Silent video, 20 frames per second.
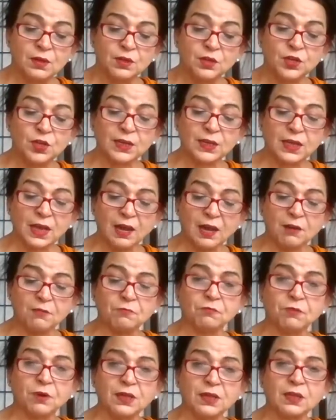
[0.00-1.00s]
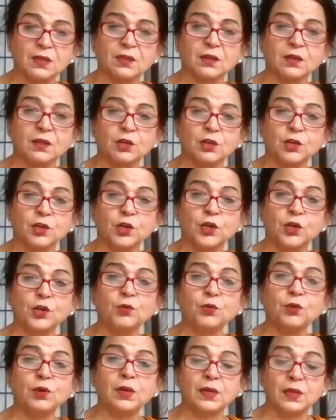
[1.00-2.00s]
yathavat
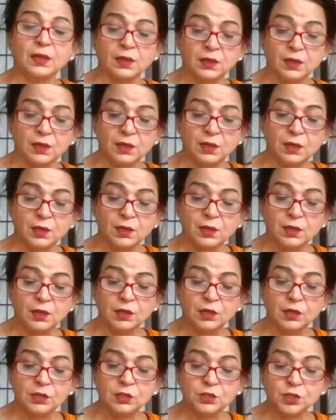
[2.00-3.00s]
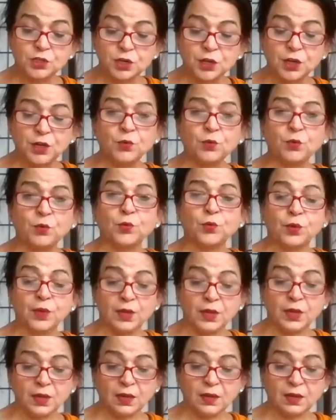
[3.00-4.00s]
duly shrinu
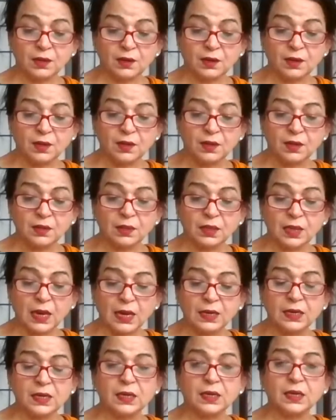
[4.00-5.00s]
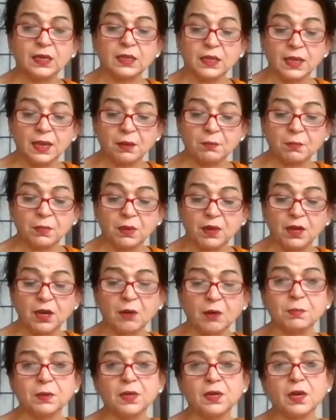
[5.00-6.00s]
here tani them
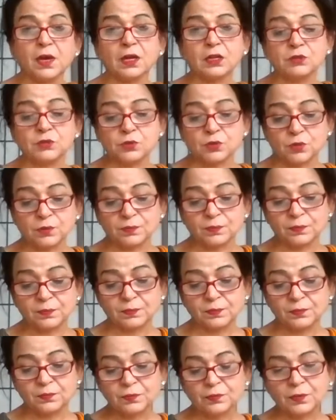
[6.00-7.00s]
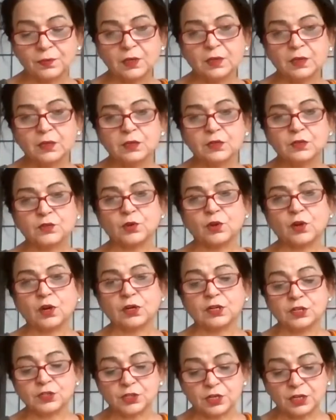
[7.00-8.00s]
api also so
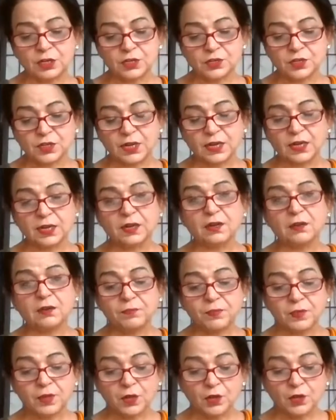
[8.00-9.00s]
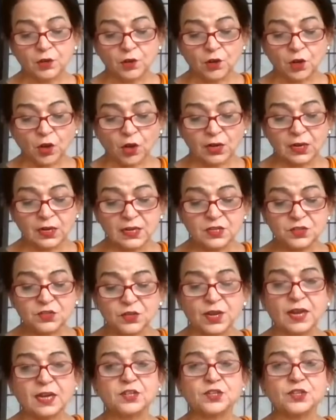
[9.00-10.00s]
Lord Krishna is saying knowledge
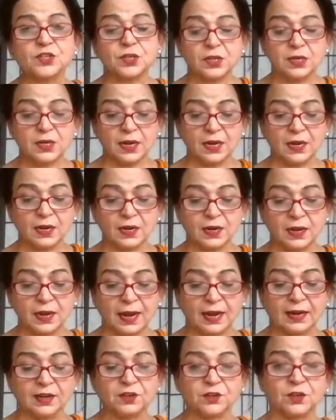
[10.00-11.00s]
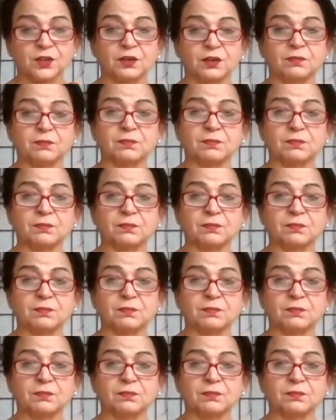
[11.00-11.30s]
action and actor